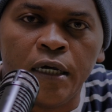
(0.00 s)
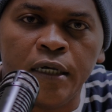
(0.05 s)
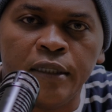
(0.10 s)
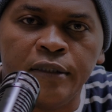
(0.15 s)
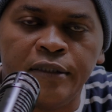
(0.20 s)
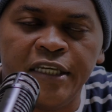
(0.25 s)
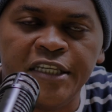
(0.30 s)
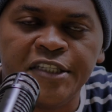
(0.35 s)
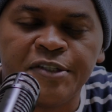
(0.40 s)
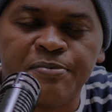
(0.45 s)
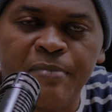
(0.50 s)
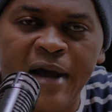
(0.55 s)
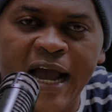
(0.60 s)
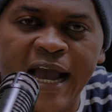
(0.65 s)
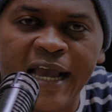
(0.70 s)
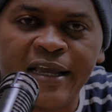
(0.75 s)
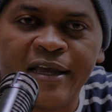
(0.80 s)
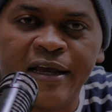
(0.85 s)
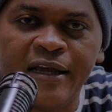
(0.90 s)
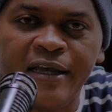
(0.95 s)
this
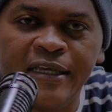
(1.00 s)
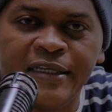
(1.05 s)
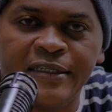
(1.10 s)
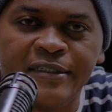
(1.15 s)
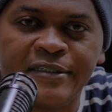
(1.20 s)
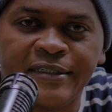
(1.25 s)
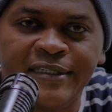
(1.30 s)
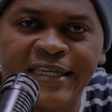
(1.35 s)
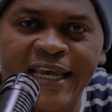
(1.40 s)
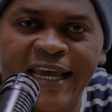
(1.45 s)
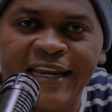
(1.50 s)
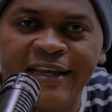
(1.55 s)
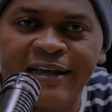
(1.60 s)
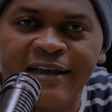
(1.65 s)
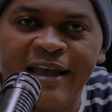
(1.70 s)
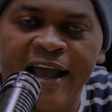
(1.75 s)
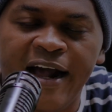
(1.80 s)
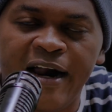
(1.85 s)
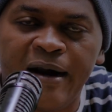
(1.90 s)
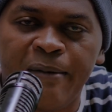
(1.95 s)
mic is getting
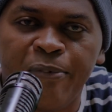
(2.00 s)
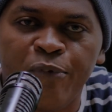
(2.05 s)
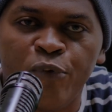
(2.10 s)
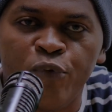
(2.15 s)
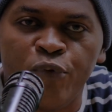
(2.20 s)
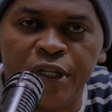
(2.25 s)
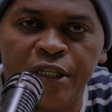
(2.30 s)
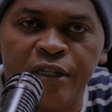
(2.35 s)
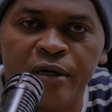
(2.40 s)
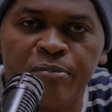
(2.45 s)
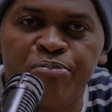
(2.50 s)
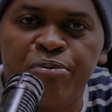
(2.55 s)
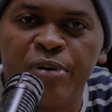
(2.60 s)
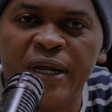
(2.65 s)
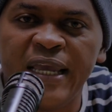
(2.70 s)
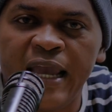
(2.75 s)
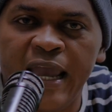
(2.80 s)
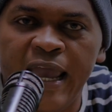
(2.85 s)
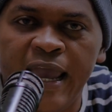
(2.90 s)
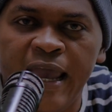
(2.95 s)
help with the
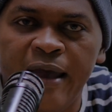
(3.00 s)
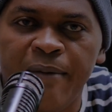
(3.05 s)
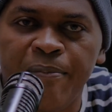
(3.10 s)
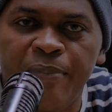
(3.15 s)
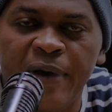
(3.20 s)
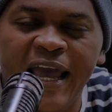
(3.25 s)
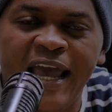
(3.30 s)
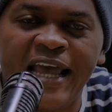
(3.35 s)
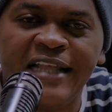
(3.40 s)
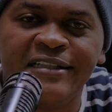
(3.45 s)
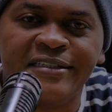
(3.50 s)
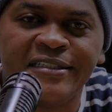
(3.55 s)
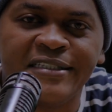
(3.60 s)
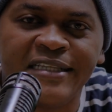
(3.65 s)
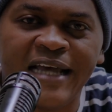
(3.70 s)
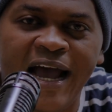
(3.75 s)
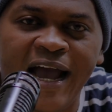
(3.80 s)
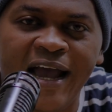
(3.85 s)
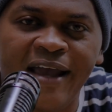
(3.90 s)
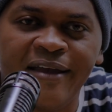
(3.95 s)
preamp
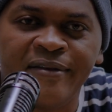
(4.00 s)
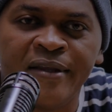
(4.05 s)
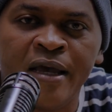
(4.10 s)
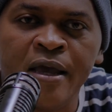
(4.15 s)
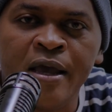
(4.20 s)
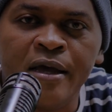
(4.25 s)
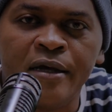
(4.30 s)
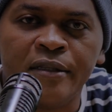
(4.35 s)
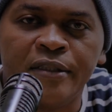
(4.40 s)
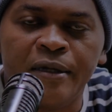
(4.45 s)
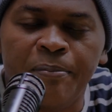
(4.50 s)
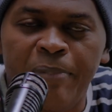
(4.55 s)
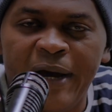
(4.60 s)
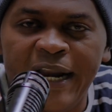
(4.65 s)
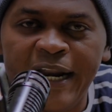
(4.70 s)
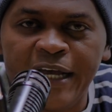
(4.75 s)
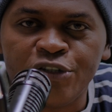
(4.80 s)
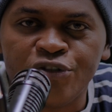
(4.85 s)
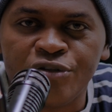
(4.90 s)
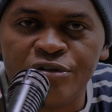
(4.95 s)
inside the
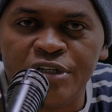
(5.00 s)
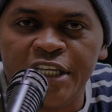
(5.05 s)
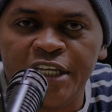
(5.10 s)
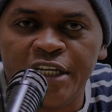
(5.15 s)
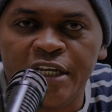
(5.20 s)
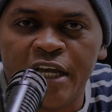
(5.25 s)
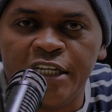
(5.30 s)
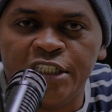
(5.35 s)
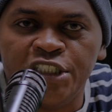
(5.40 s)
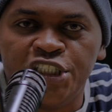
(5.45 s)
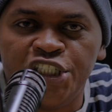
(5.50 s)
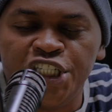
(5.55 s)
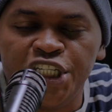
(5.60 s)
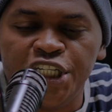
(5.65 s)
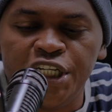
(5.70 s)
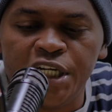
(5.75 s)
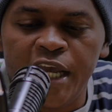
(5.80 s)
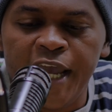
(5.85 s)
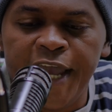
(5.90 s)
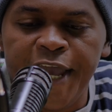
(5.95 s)
Panasonic
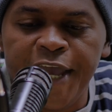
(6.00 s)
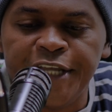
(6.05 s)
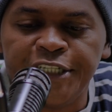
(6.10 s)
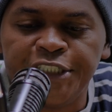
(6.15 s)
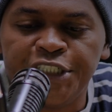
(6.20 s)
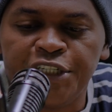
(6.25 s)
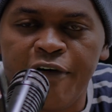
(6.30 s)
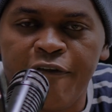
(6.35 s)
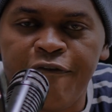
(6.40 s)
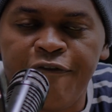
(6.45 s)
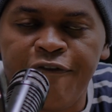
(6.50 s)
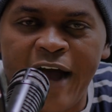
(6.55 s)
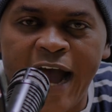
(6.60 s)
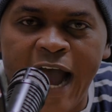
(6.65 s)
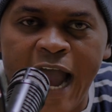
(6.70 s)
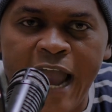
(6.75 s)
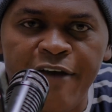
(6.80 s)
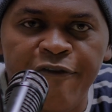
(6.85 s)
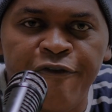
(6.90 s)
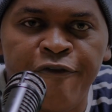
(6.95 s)

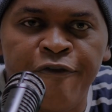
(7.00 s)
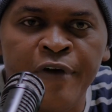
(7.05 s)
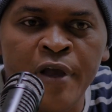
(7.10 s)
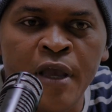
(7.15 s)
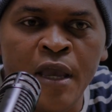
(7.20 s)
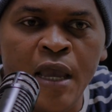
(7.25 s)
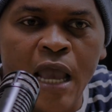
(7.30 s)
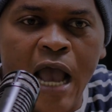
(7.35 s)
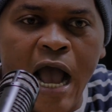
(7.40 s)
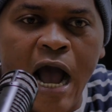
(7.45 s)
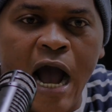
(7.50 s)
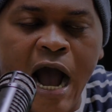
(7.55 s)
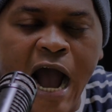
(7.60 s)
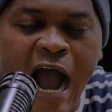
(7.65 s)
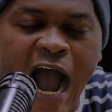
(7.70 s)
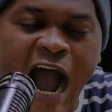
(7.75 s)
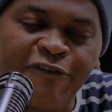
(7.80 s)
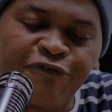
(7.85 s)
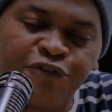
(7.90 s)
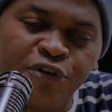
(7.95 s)
GH5.
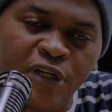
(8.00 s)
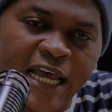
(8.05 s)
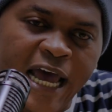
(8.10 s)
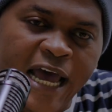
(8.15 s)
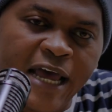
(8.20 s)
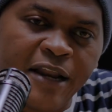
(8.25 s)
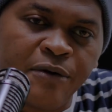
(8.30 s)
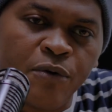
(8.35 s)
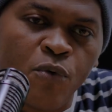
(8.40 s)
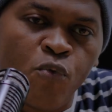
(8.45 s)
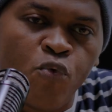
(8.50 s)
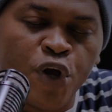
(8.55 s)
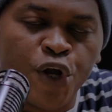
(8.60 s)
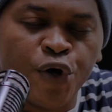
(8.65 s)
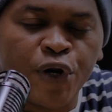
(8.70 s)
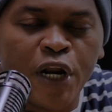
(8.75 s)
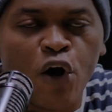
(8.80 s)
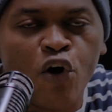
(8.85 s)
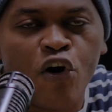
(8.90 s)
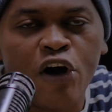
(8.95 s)
After that, we're
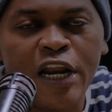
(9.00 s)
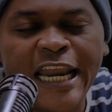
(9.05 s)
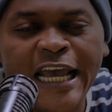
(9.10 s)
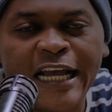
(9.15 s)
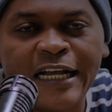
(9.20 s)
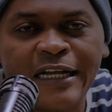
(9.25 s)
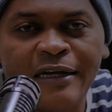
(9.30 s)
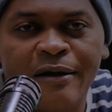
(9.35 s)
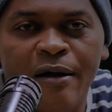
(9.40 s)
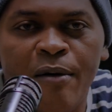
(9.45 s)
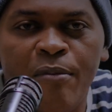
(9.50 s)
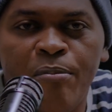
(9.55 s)
going to connect